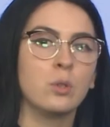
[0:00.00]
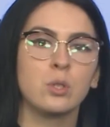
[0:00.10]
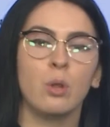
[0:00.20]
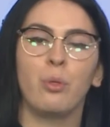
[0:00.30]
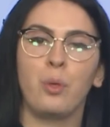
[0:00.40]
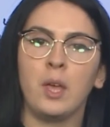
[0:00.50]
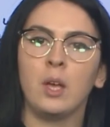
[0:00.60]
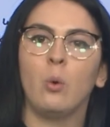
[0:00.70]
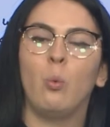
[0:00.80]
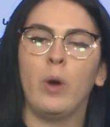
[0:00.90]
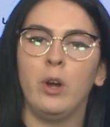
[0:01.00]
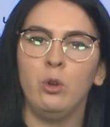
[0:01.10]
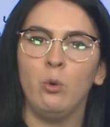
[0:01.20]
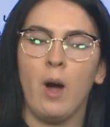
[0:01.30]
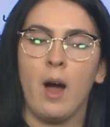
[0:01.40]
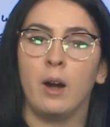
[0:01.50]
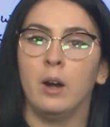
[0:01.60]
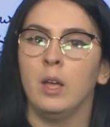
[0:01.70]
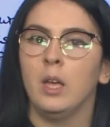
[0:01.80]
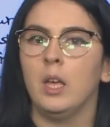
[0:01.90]
So think where you are.
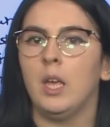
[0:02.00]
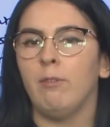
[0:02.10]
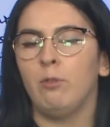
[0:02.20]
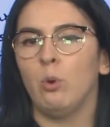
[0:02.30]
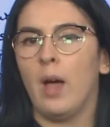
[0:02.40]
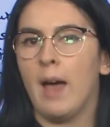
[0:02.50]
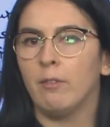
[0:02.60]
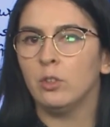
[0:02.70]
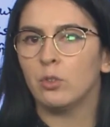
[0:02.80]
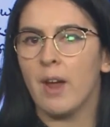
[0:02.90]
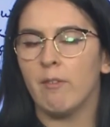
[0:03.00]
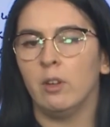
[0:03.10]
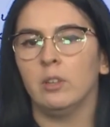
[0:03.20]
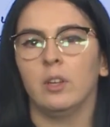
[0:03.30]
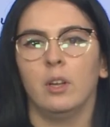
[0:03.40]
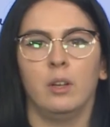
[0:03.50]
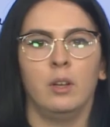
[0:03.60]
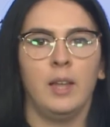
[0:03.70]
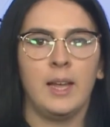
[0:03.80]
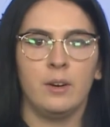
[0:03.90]
If you haven't traveled
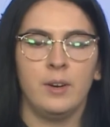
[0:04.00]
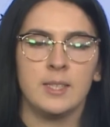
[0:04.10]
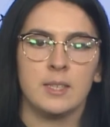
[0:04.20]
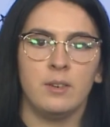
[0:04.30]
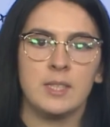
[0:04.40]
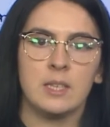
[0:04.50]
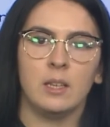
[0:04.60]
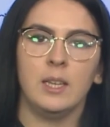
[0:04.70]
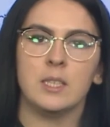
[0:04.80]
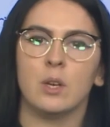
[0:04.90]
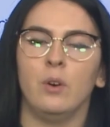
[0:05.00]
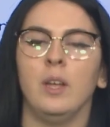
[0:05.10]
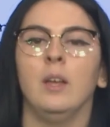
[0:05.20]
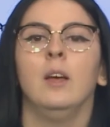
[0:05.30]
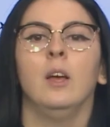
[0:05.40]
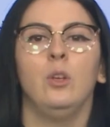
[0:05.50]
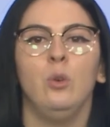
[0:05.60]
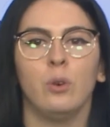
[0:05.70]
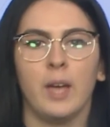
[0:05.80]
recently, you